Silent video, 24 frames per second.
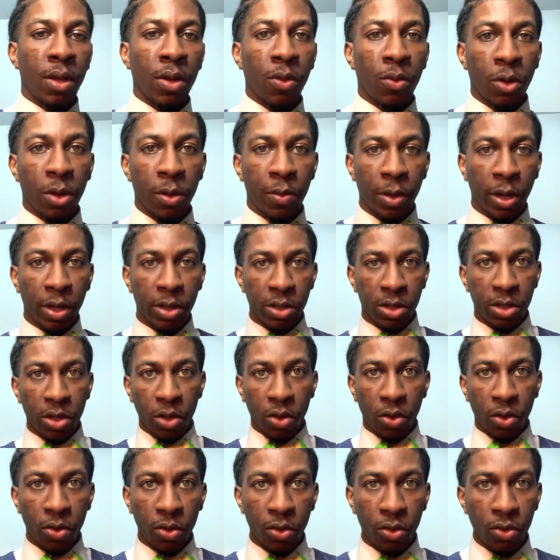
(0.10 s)
What about you
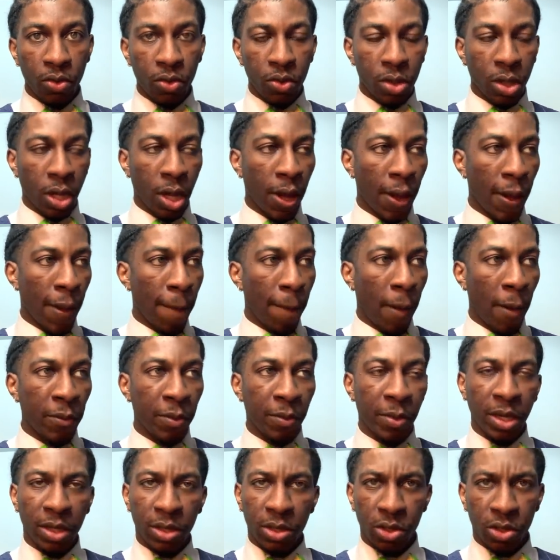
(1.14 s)
Sir Cruse. Um, I'm going to
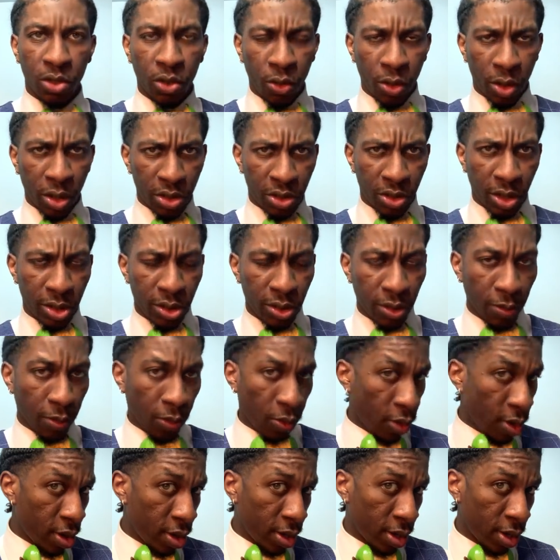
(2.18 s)
make this quick, straight to the
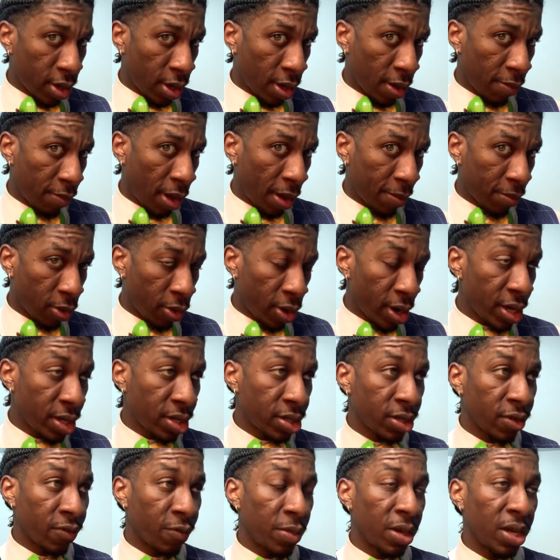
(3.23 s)
point. Um, my braids
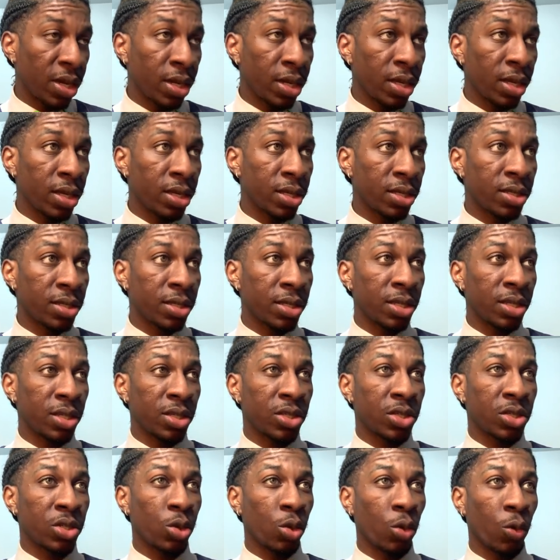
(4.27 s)
have been in
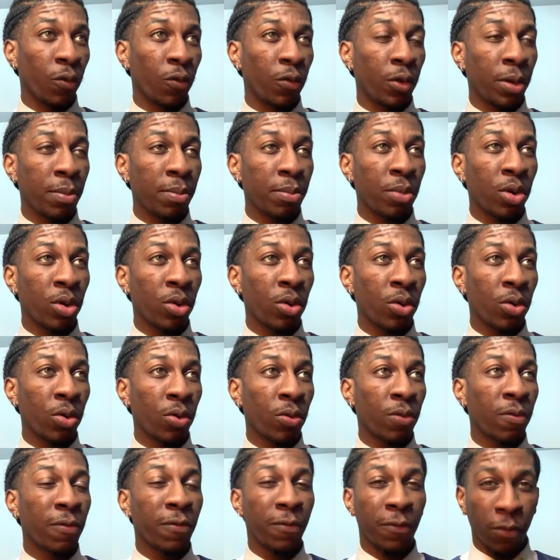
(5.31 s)
since
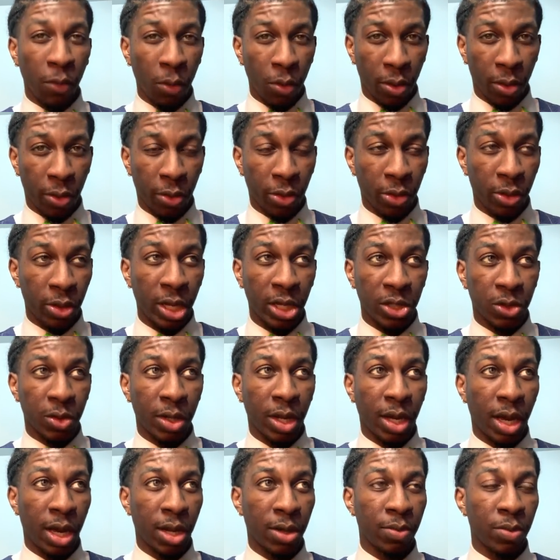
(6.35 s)
November 4th. That's when I
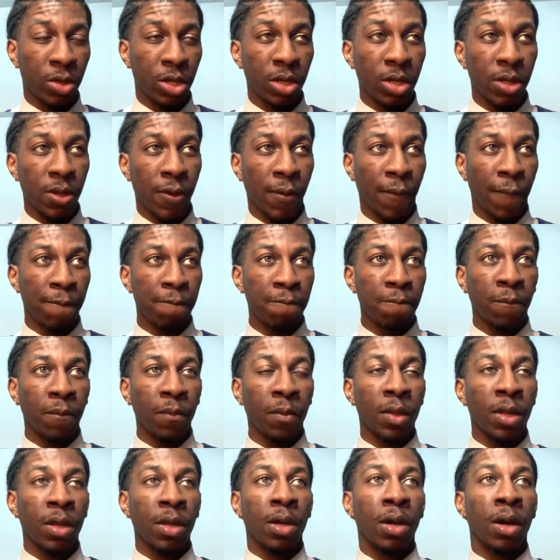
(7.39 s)
got them done.
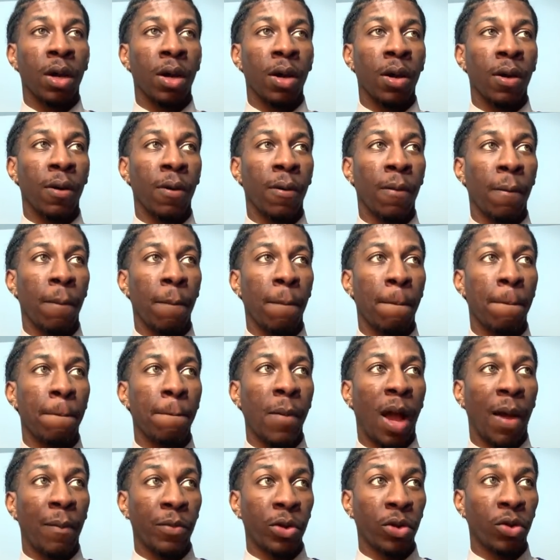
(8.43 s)
Um,
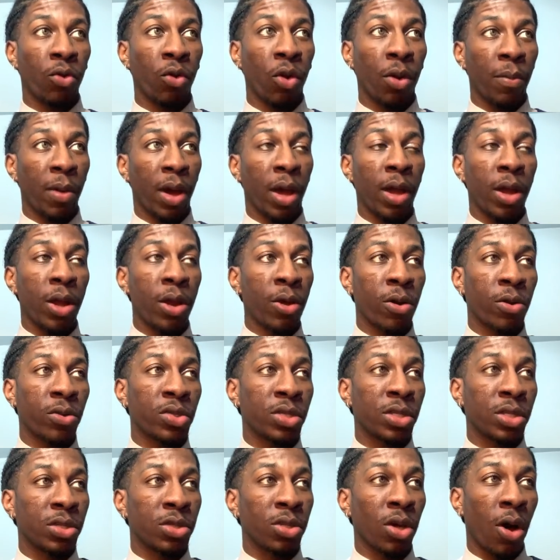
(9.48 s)
I've been growing my hair
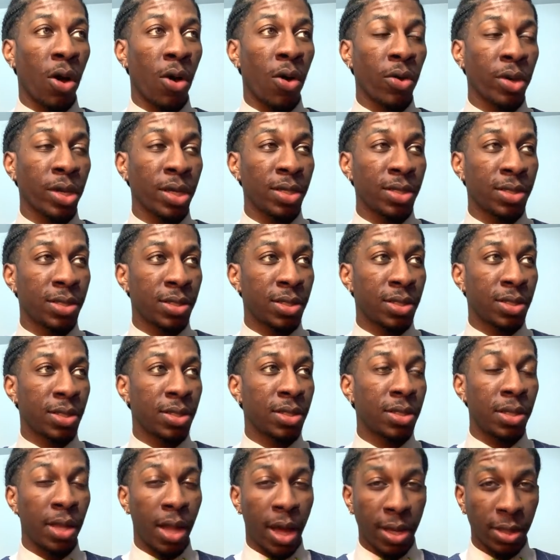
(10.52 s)
since August
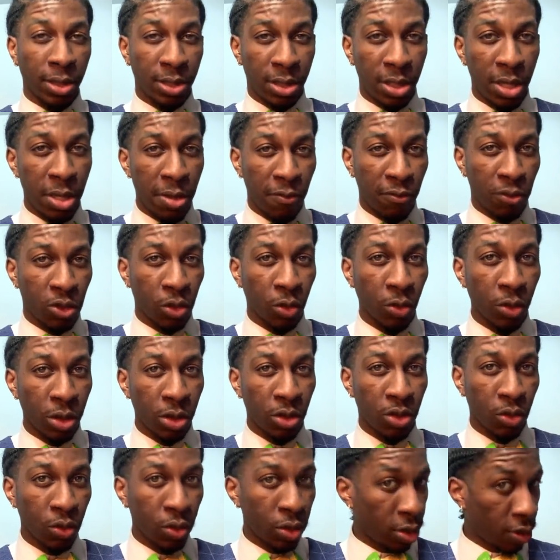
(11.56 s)
19th,
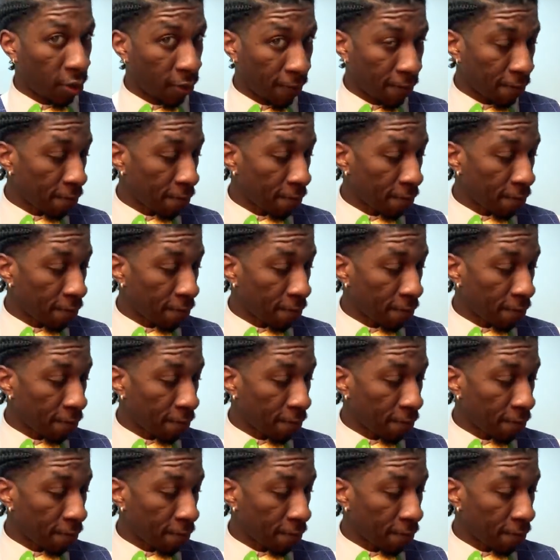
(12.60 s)
2020.